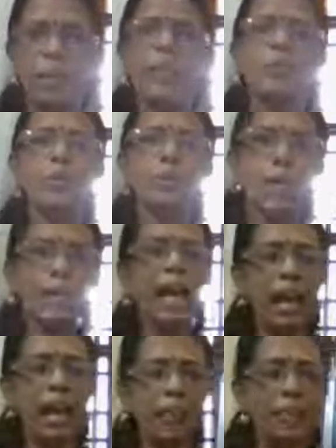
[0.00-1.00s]
and you can
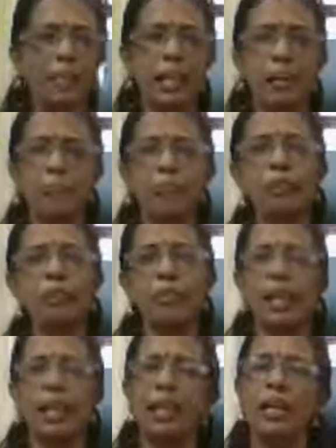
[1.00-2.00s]
have a number of